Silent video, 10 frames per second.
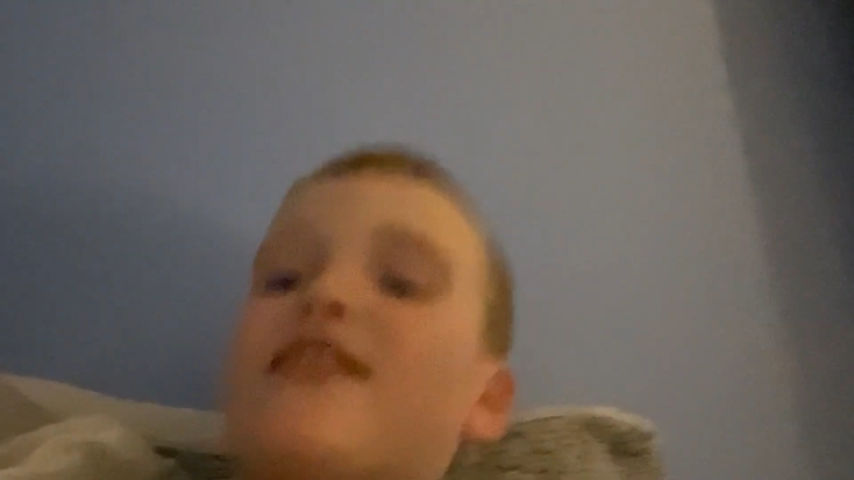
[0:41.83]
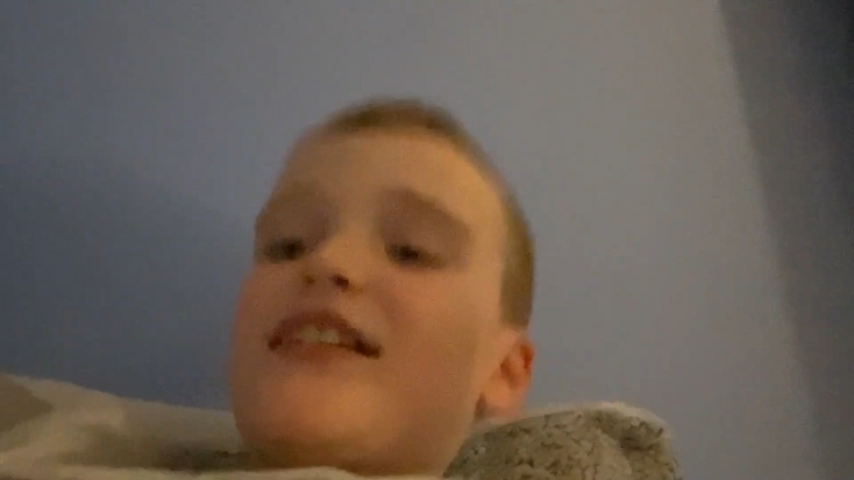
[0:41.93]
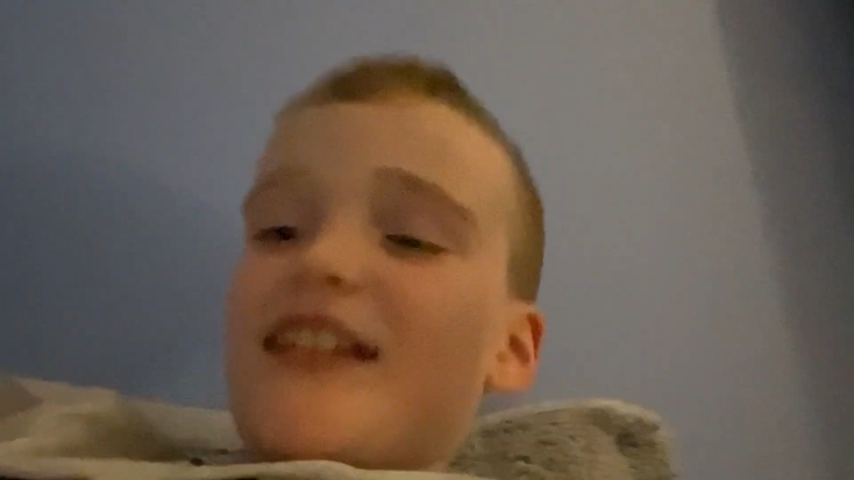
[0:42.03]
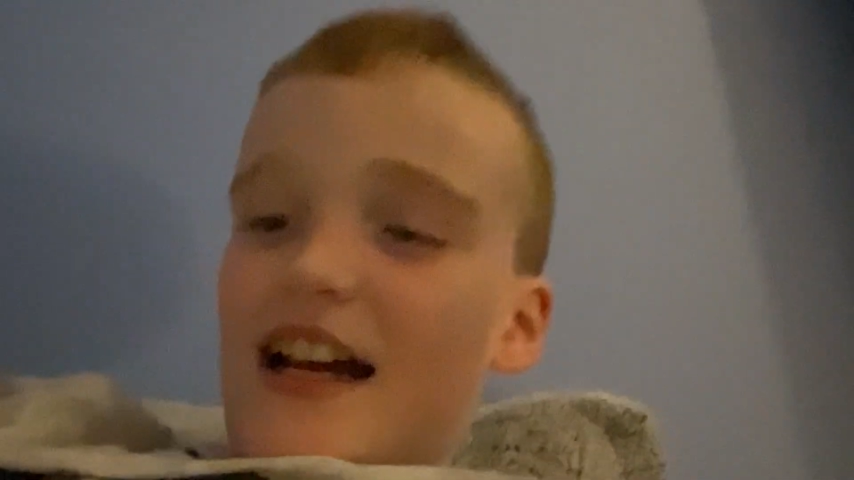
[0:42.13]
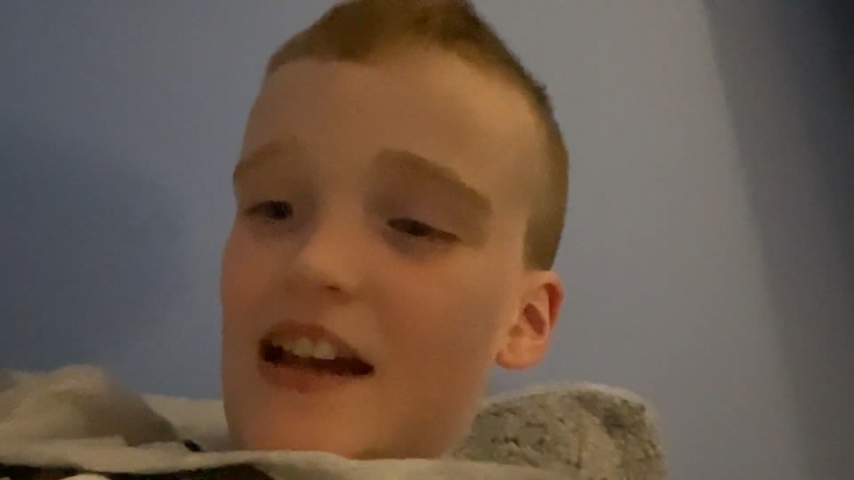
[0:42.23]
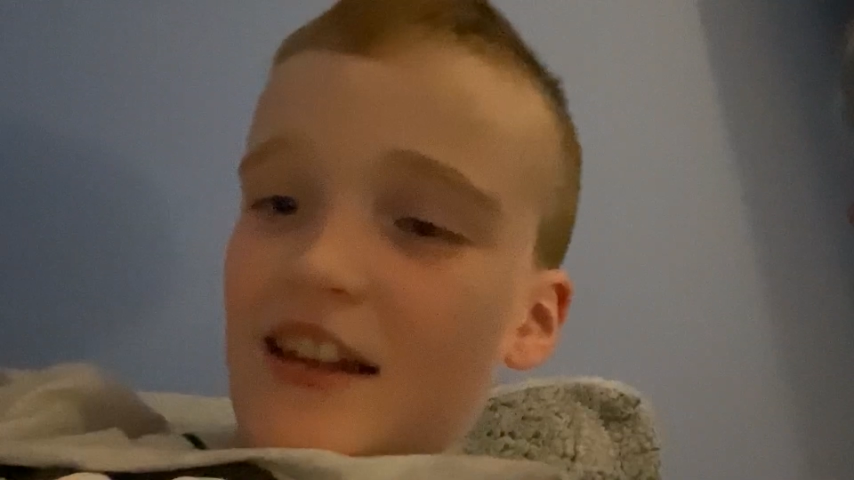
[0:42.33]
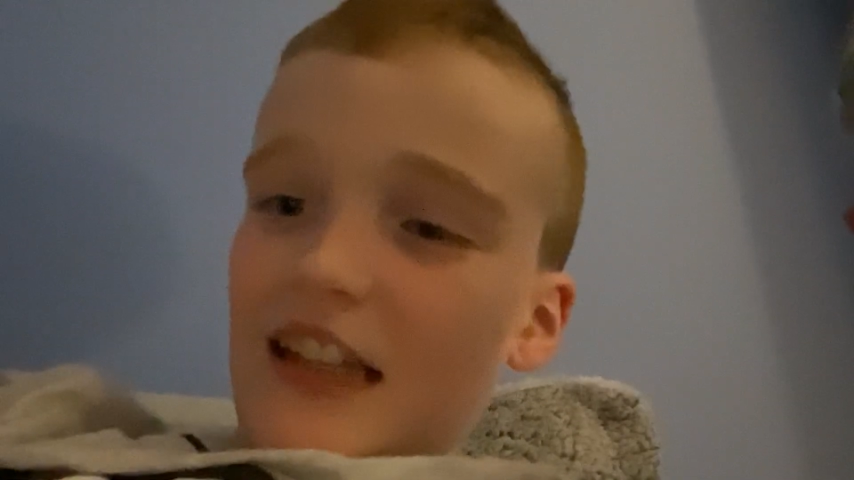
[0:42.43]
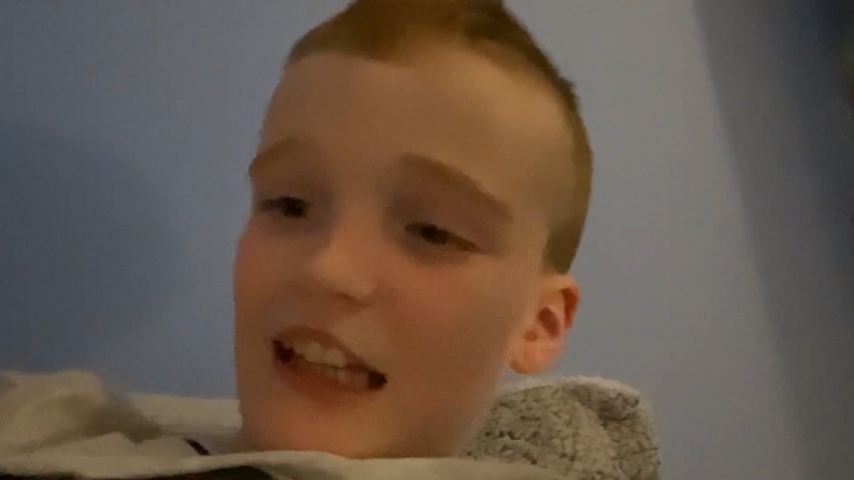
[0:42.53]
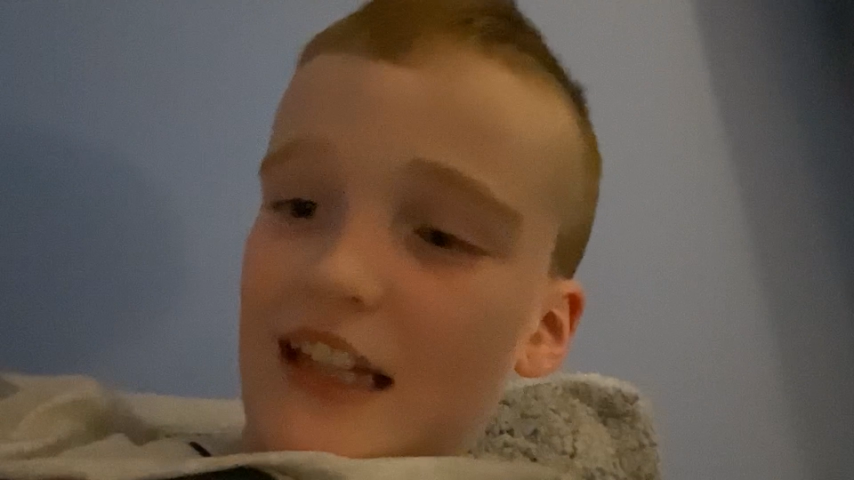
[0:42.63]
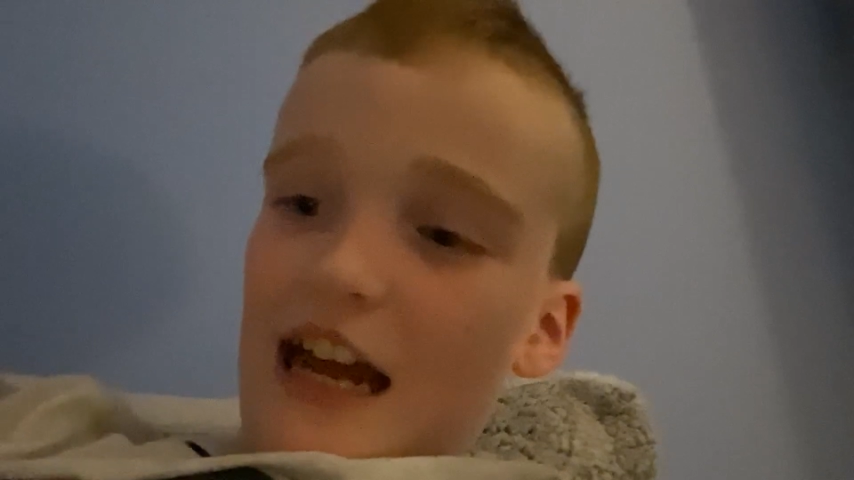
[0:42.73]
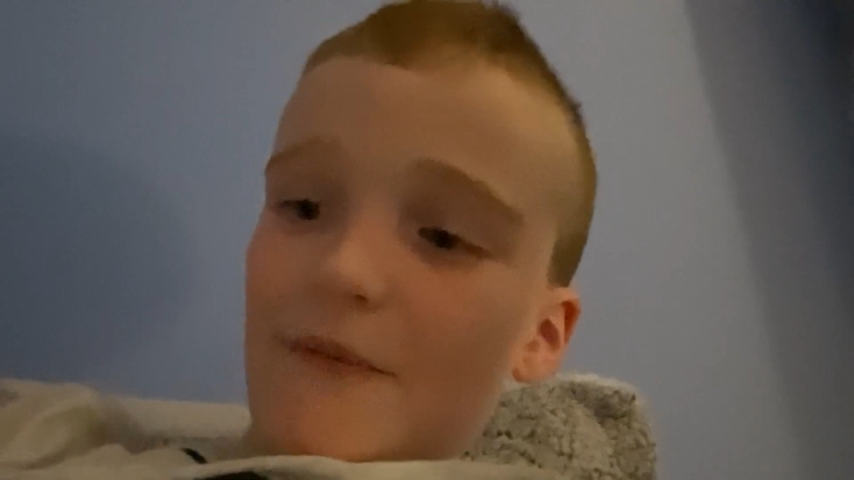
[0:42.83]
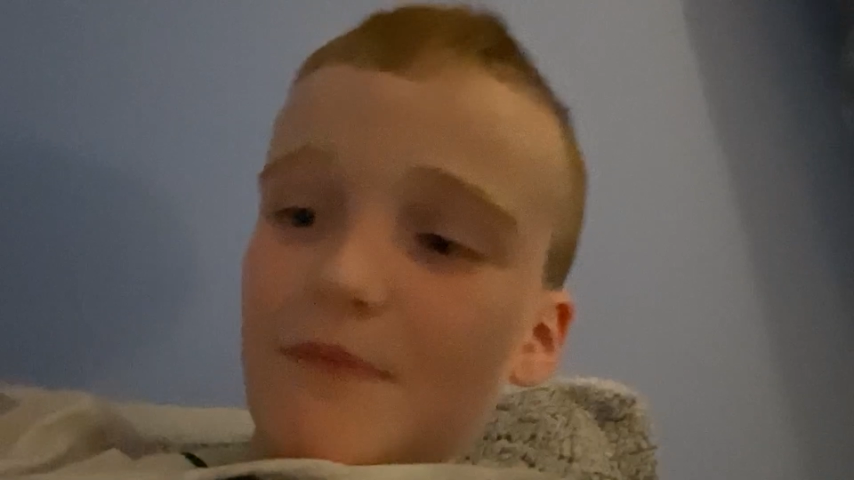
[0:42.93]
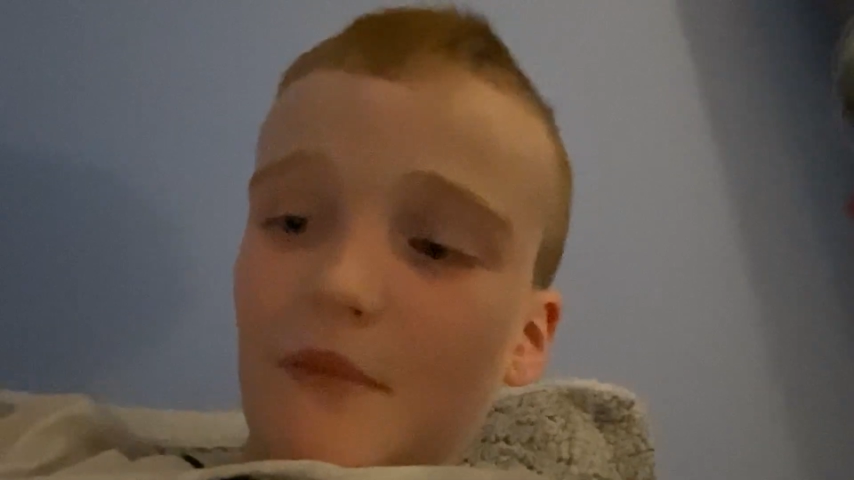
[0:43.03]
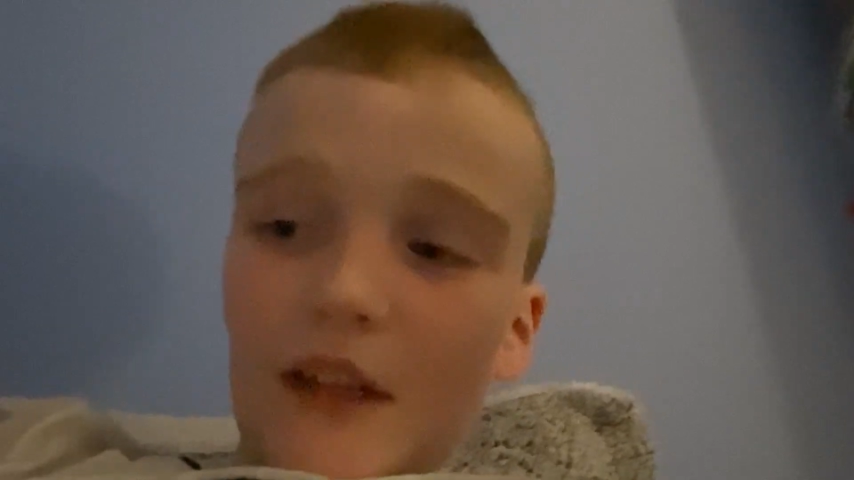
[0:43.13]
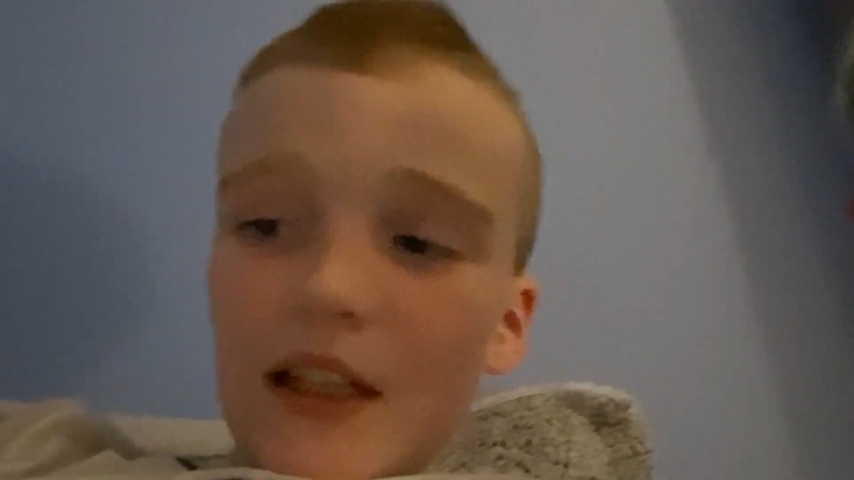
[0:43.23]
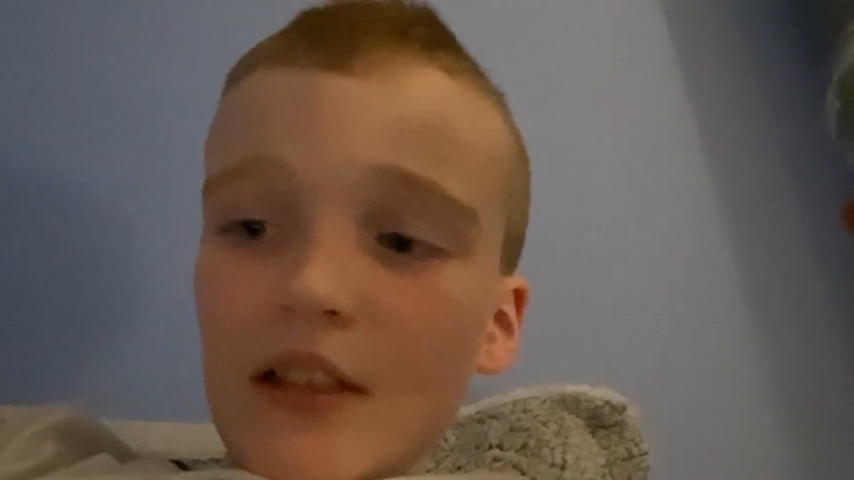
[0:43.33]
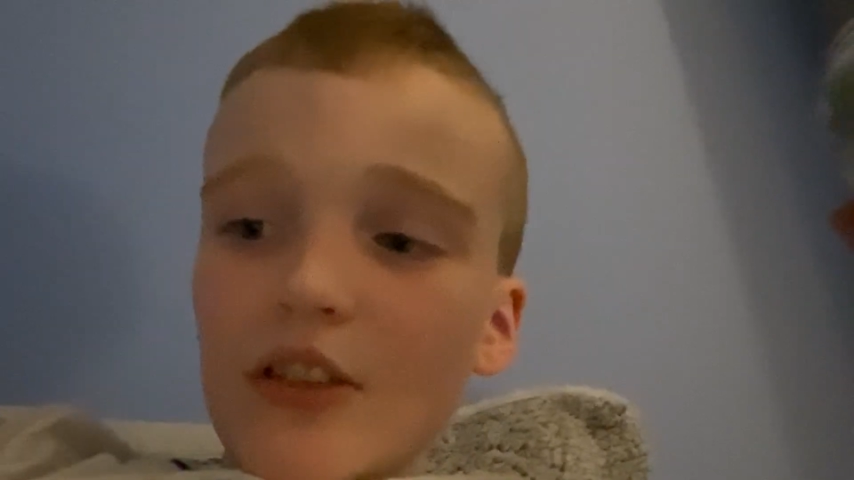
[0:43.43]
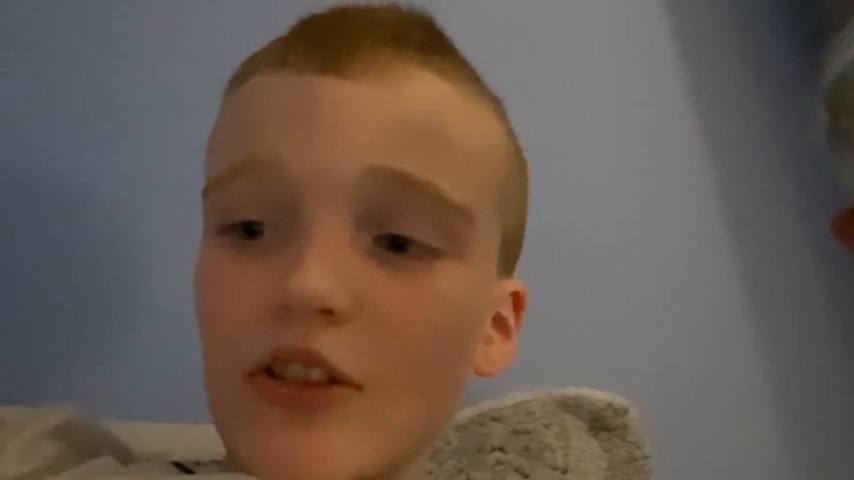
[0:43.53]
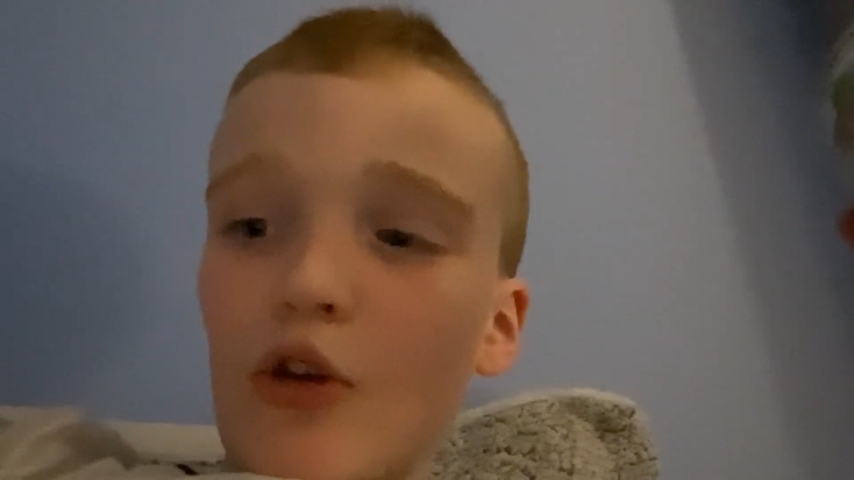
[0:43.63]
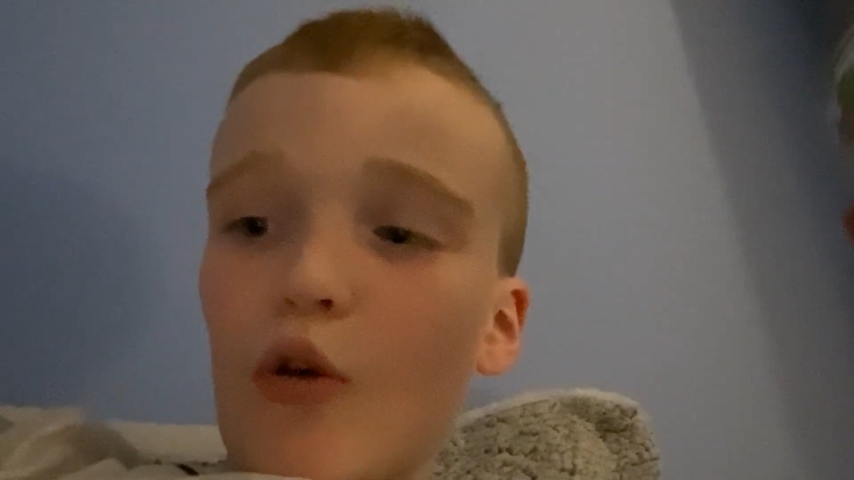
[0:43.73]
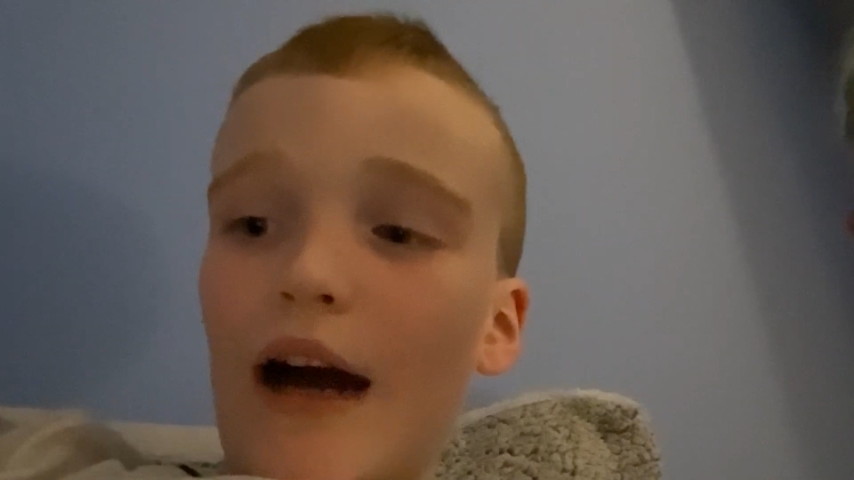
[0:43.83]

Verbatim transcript: Yeah, like that. So